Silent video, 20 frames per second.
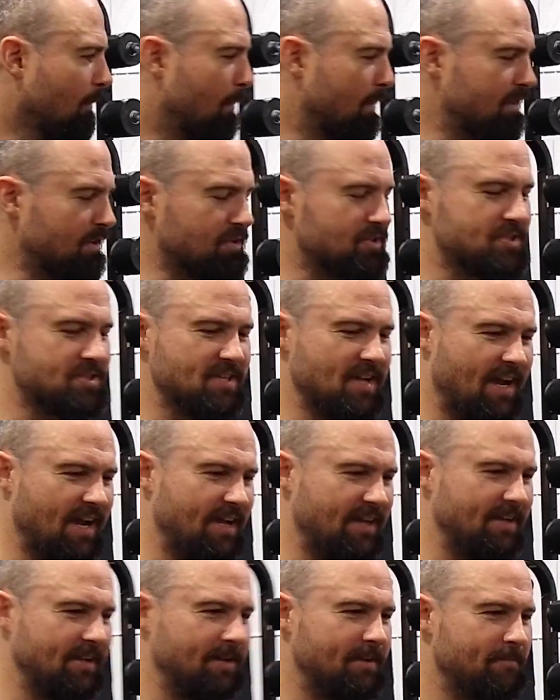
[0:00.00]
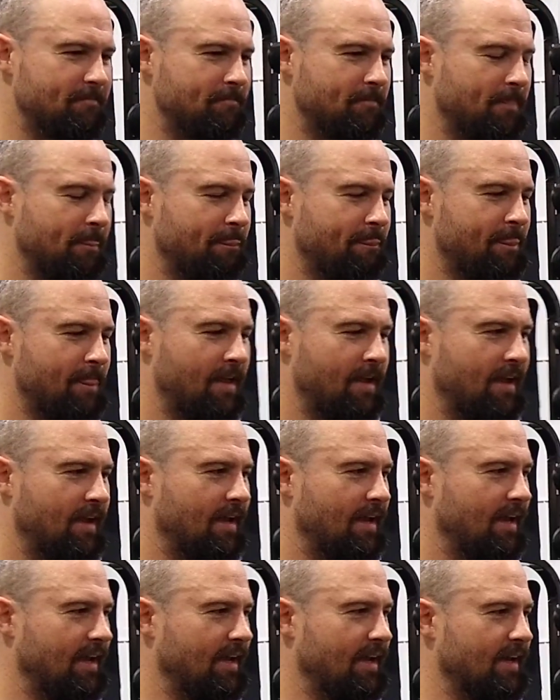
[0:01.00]
But their site,
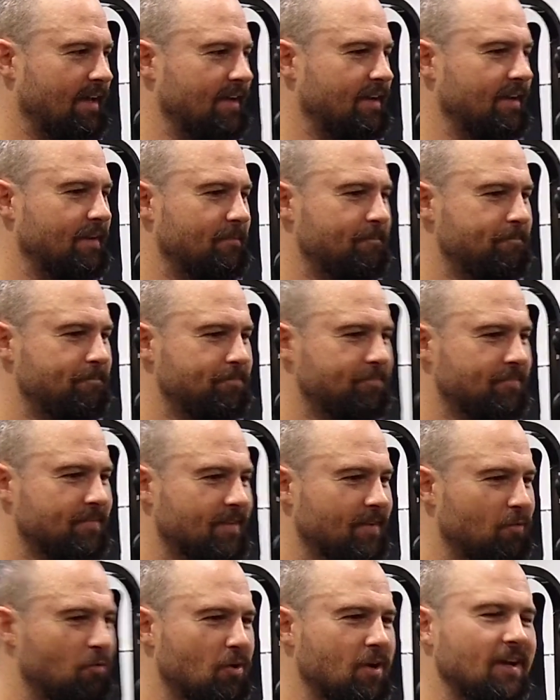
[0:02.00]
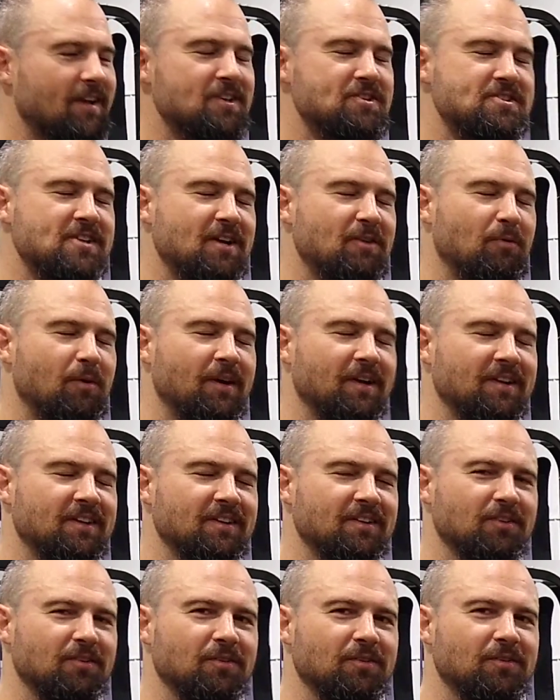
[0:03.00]
and we'll kind of segue into a
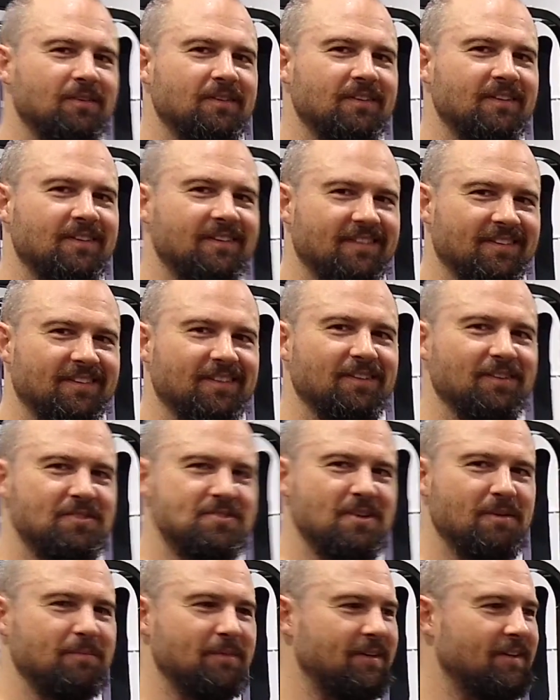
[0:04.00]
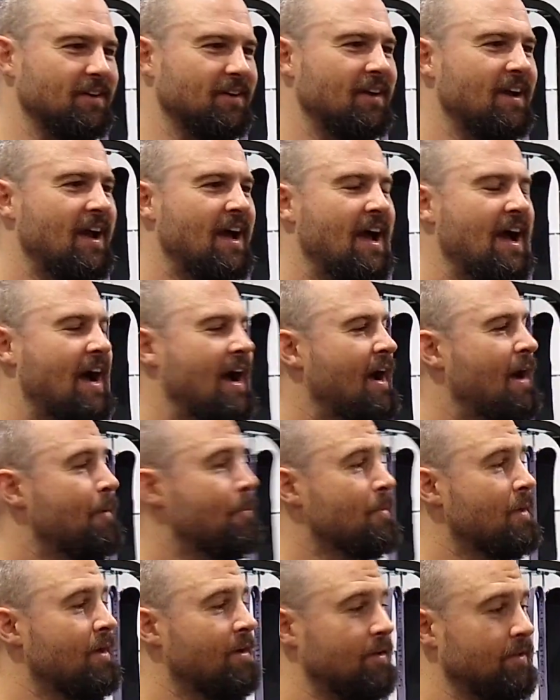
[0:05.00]
little something here.
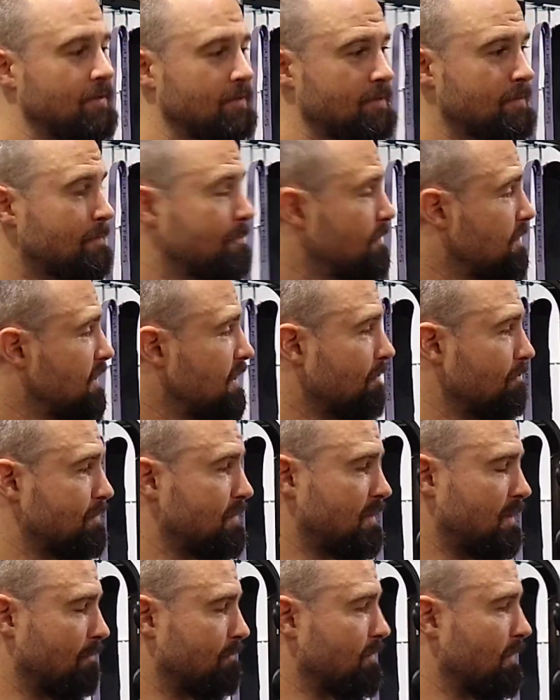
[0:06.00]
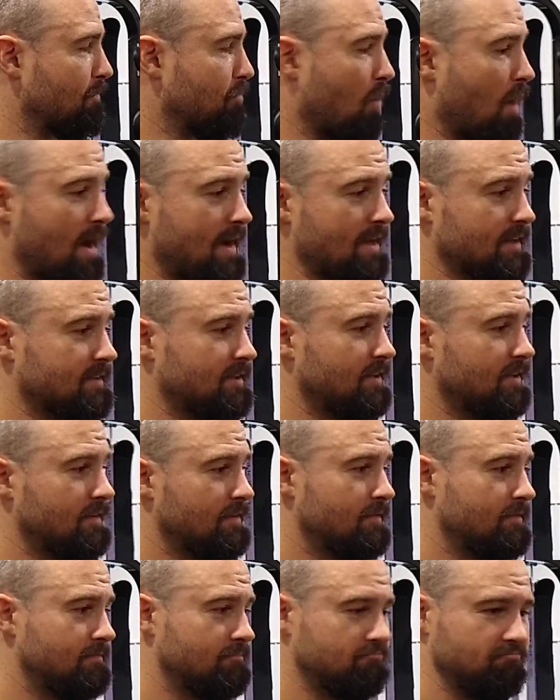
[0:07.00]
The product,
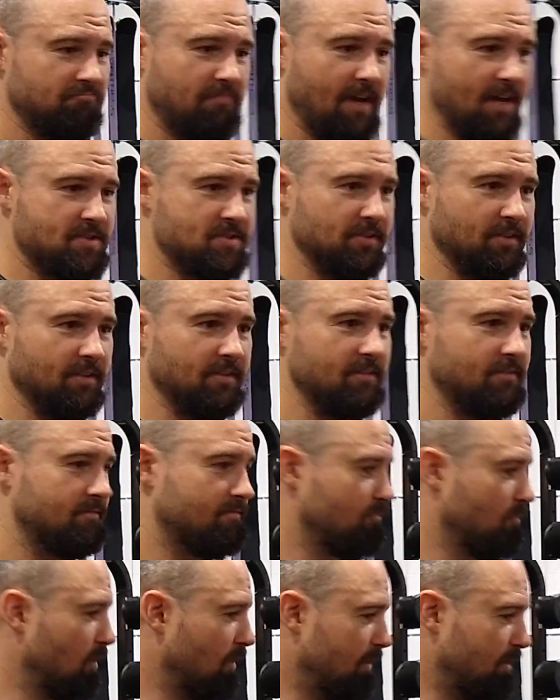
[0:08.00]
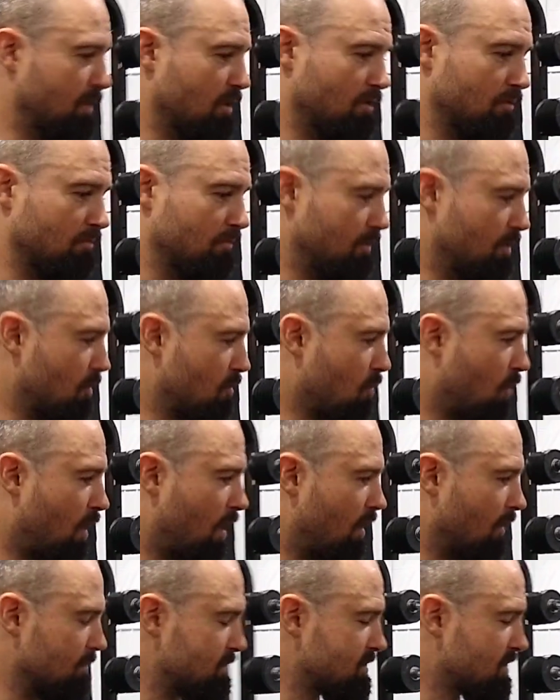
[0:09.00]
excellent. Really, no
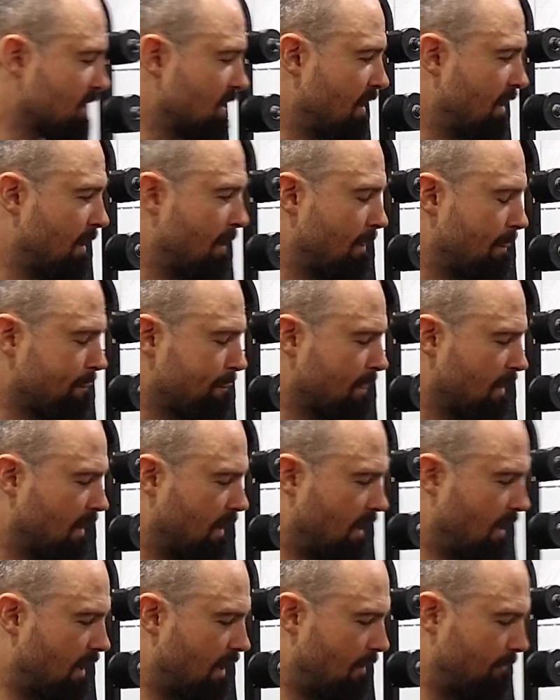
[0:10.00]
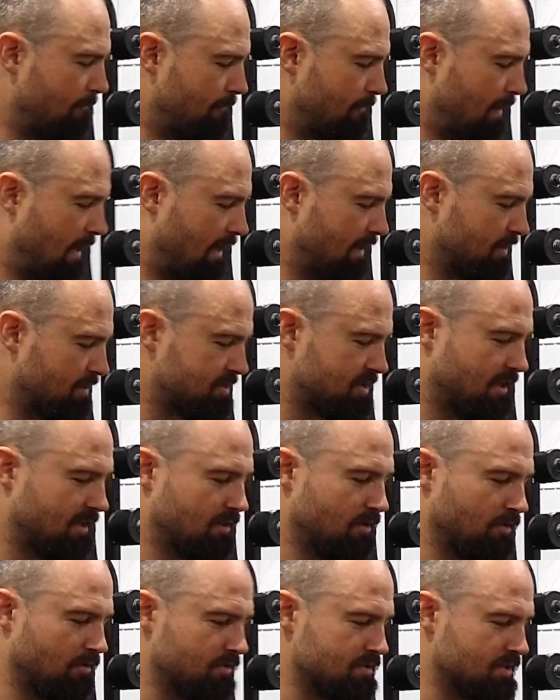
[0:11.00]
qualms. I understand
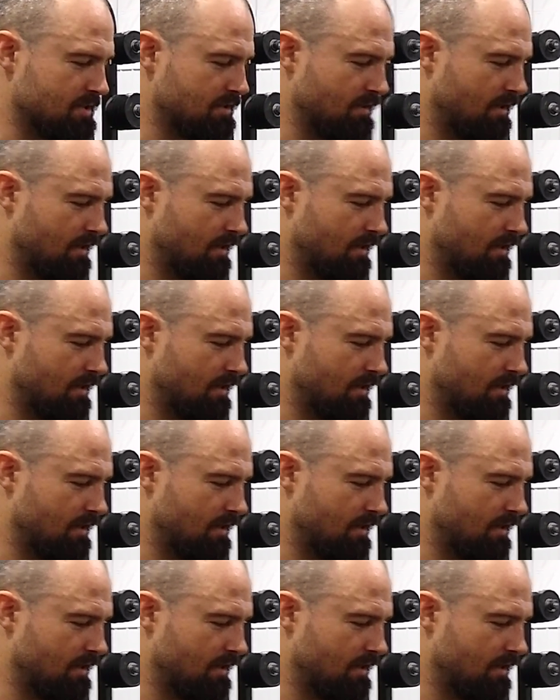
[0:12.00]
that it was